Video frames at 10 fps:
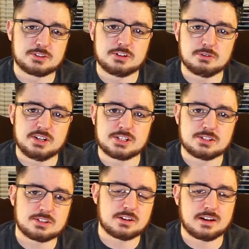
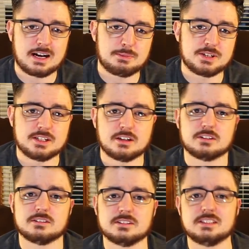situations that are happening
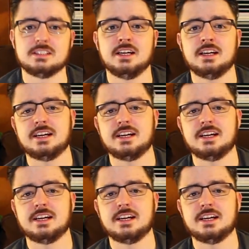currently